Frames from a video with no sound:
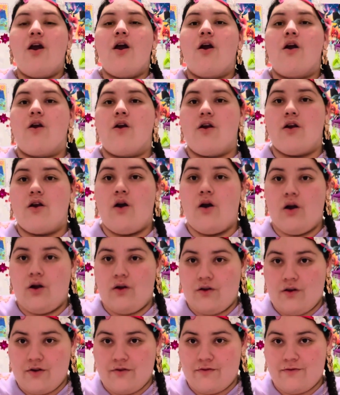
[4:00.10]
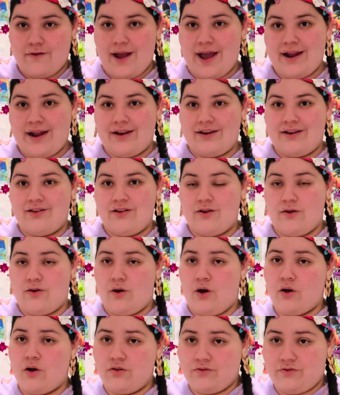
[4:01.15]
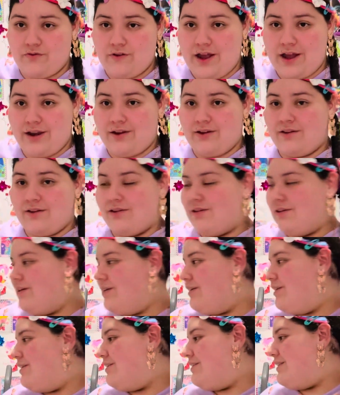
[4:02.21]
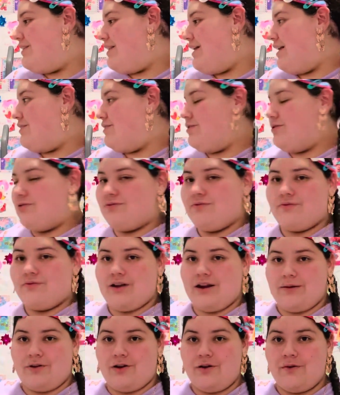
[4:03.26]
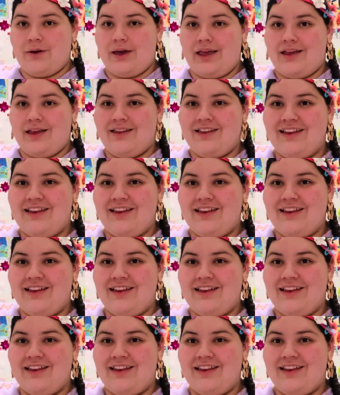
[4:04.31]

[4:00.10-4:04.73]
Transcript: her her friend, her old friend. That's what I'm going.